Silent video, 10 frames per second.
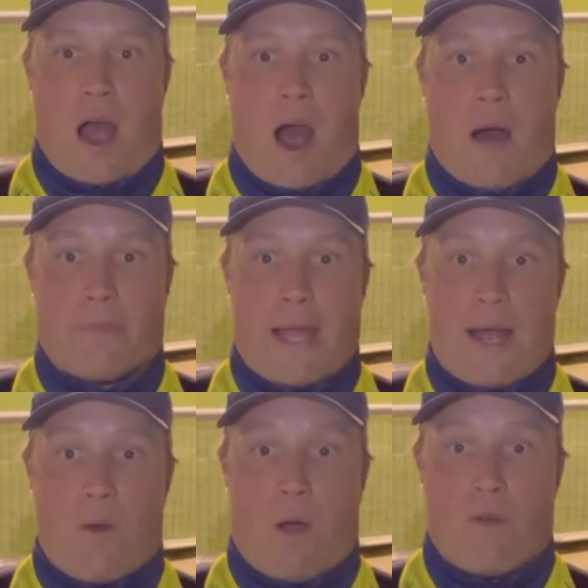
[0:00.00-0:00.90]
I'm
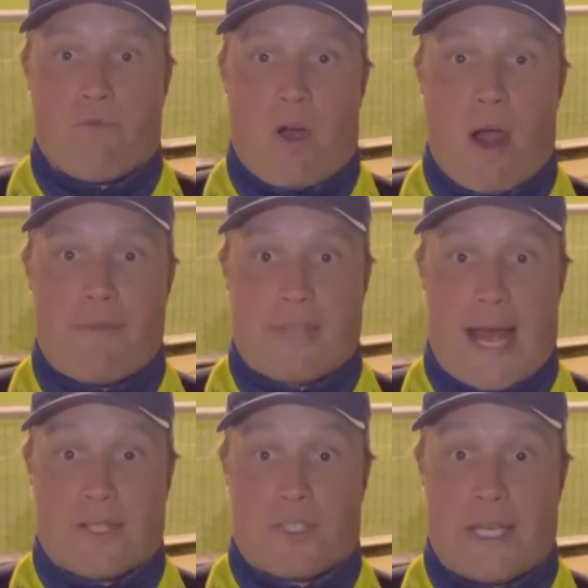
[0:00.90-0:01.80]
now arrived
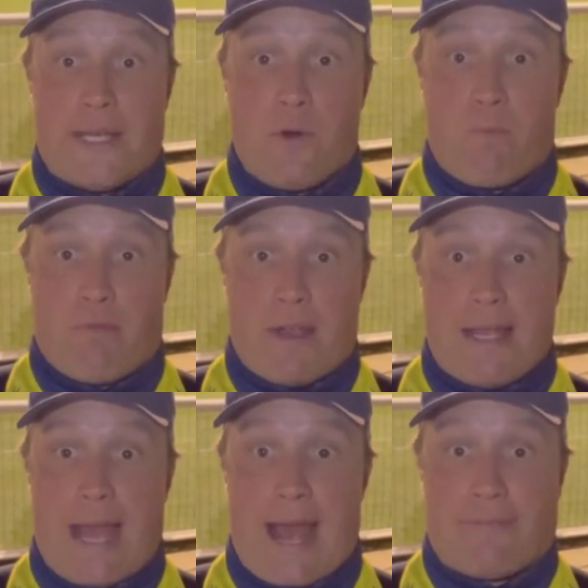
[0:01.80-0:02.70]
at Tilbury
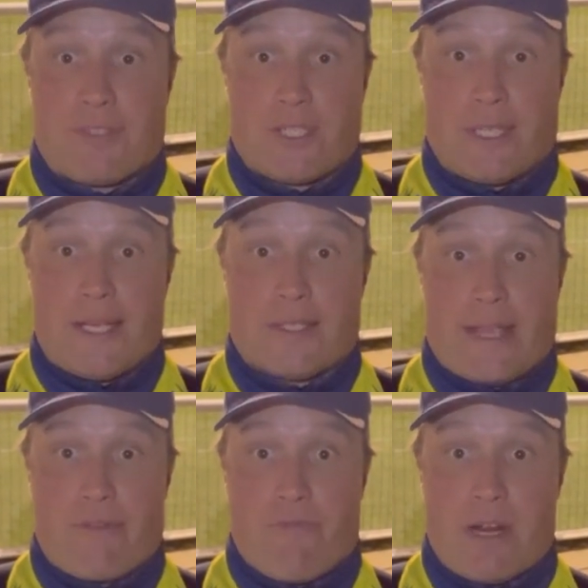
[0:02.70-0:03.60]
FC to
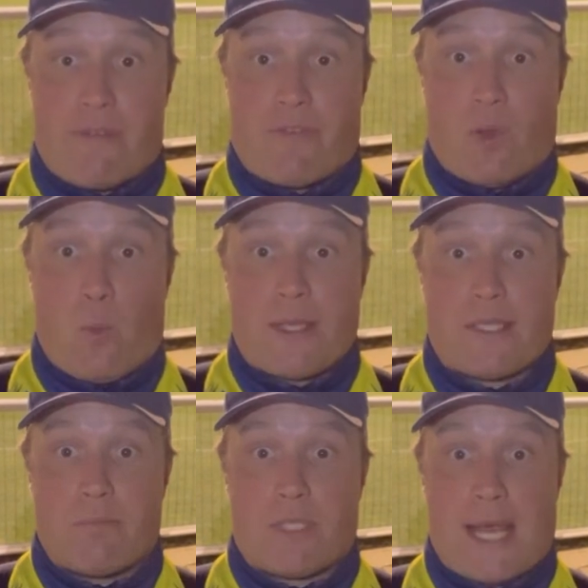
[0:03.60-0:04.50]
get ready for the
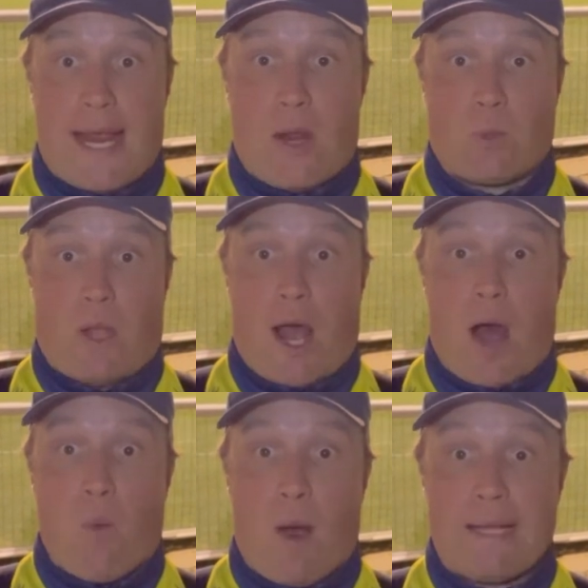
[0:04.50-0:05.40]
Witham Town
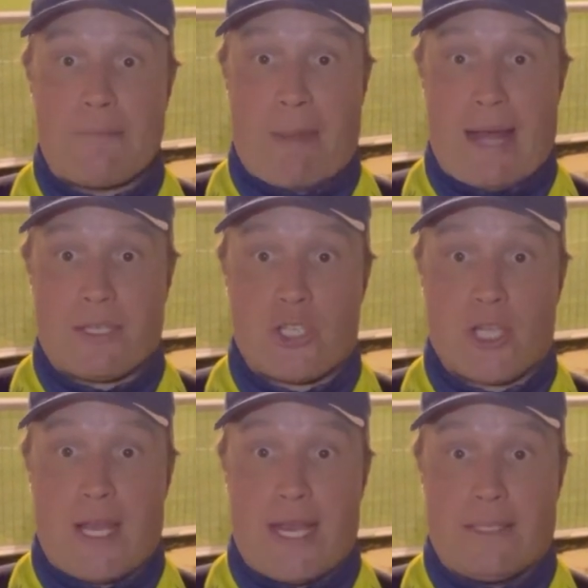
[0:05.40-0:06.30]
away match
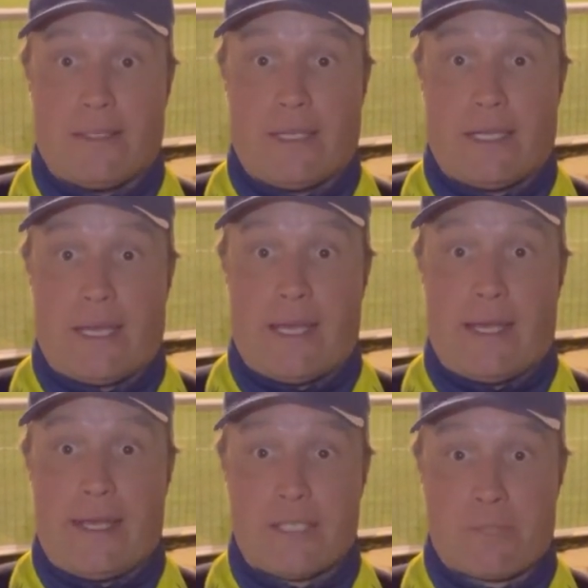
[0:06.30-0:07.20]
in the
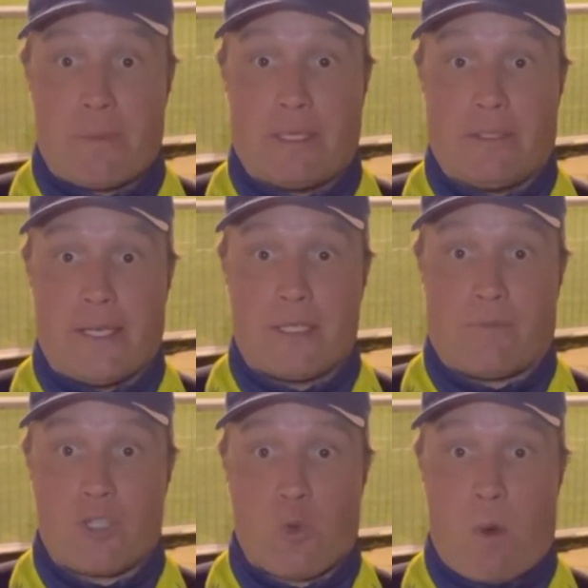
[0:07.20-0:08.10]
Isthmian League
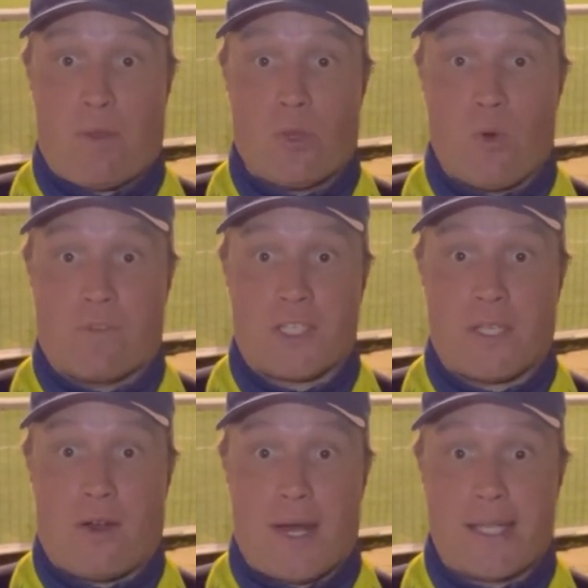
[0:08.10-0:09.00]
Division 1 North
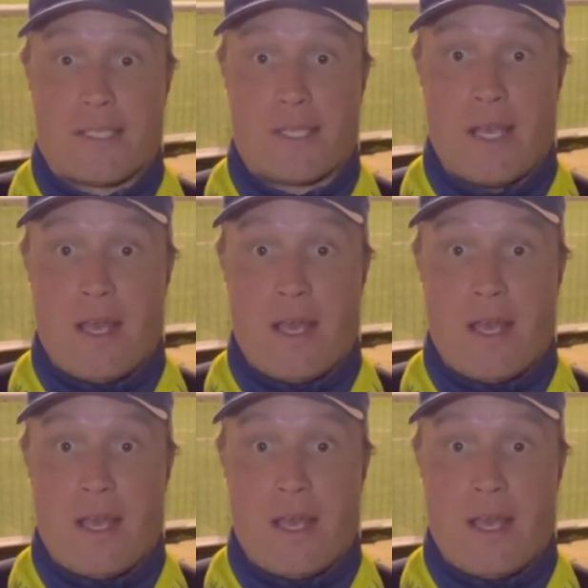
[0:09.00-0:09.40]
tonight.